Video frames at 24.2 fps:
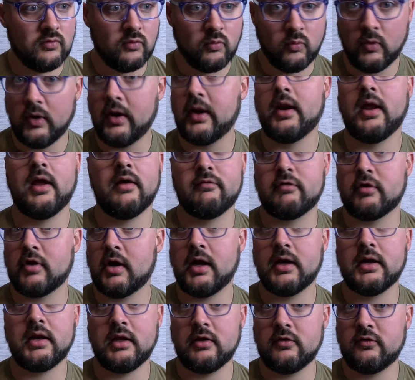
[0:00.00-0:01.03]
whenever
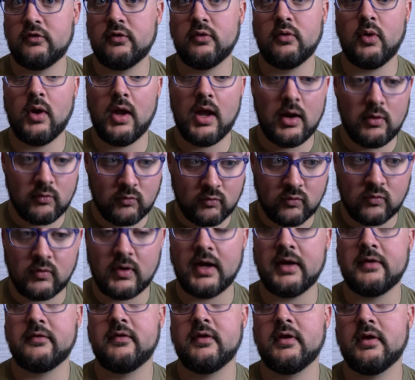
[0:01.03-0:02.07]
I need to,
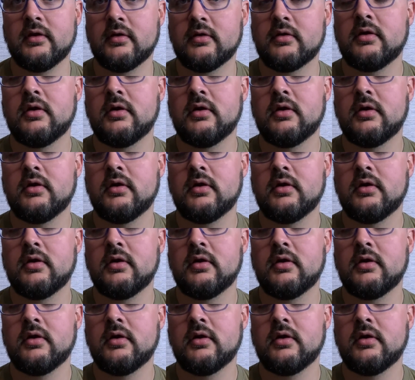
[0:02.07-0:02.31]
right then.